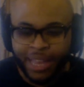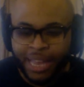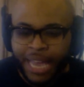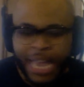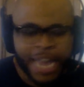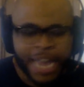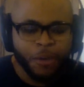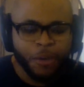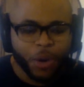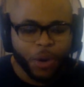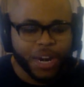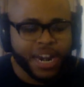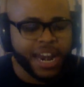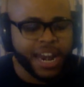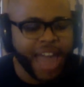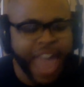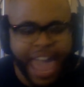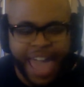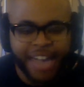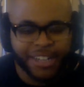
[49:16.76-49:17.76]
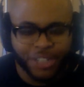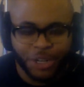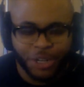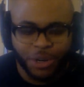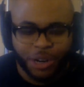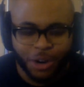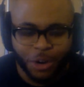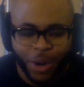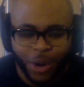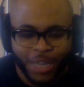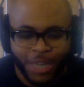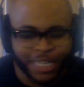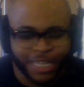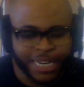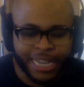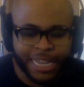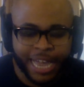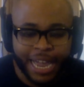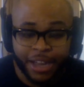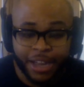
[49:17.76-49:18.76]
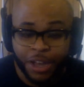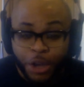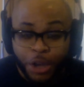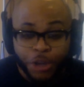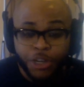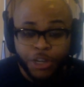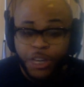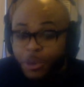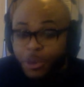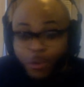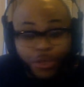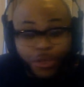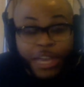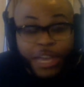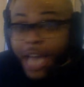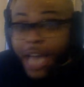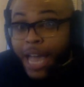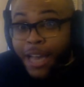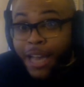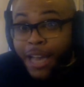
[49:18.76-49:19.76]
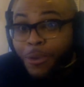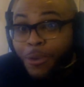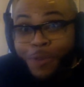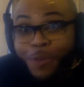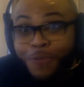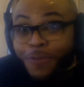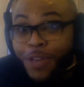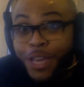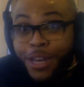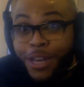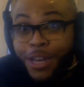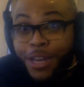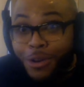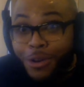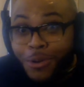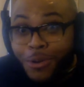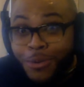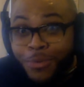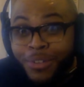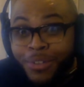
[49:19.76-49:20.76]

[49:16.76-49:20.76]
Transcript: He wouldn't ask her a question like, do you think I can win veto?